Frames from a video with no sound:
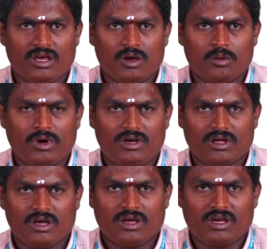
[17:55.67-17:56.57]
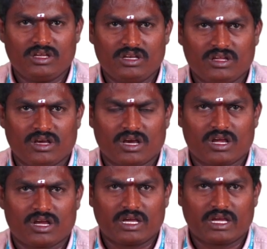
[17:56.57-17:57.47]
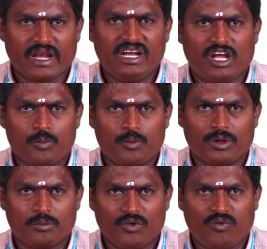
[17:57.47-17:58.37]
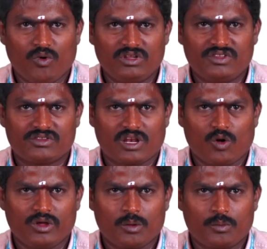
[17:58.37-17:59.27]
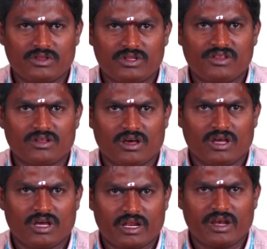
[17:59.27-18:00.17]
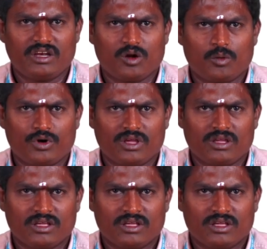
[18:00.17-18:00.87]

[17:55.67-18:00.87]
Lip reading: But in grid computing, before this cloud computing, there is a grid computing.